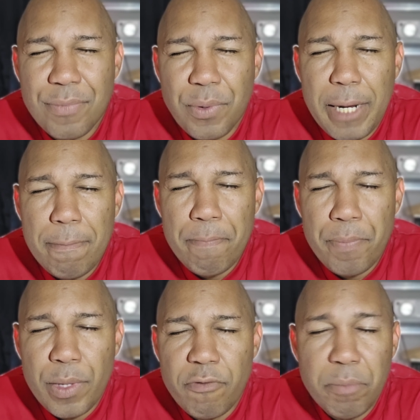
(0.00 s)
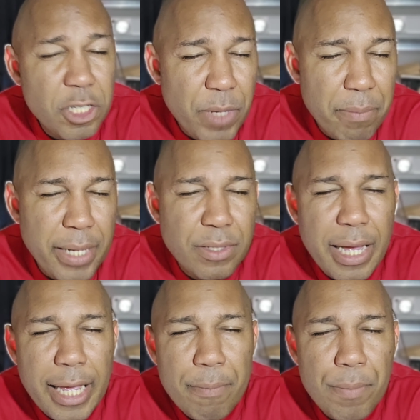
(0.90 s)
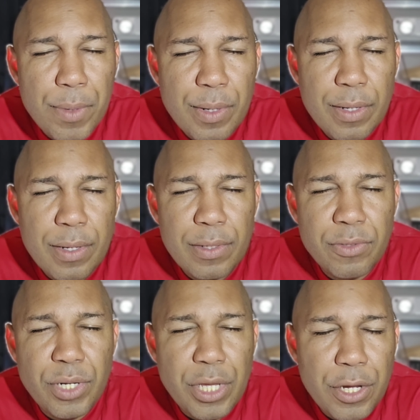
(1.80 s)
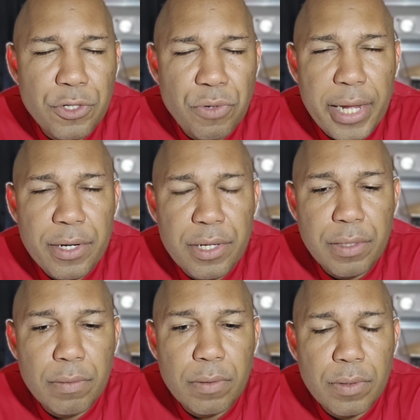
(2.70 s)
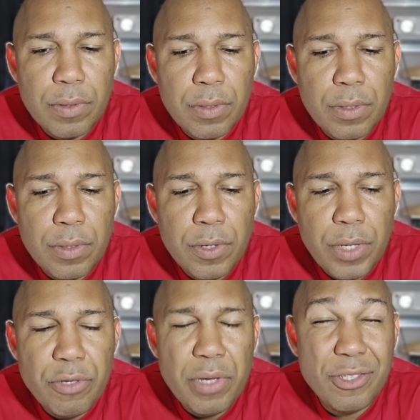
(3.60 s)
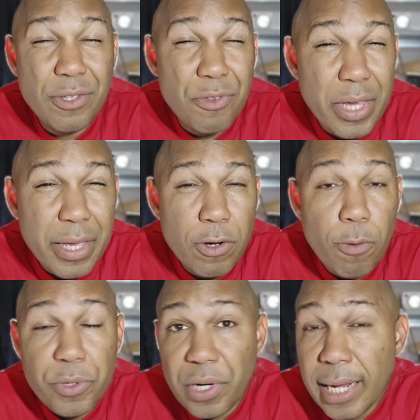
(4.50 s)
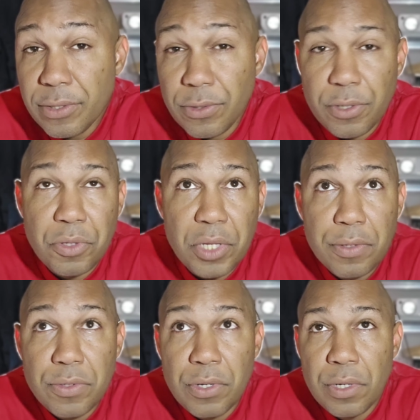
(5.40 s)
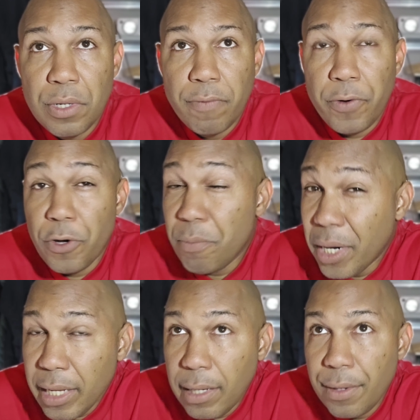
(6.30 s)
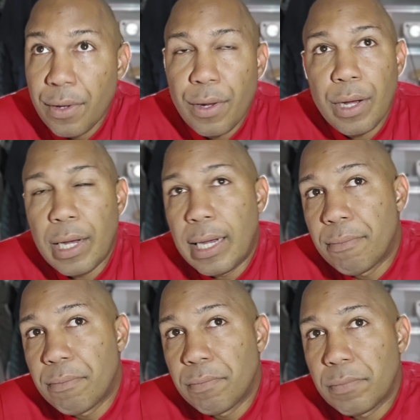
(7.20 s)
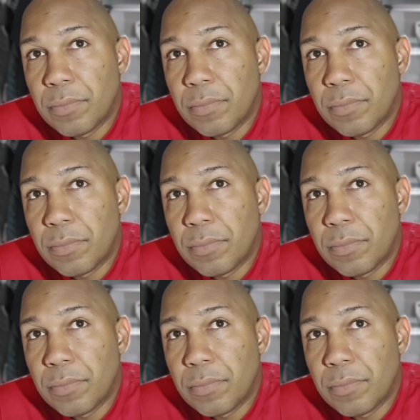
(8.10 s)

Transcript: all right? For me to spend my time sitting here trying to, you know, get you guys to think and open your eyes to certain things for no money, um,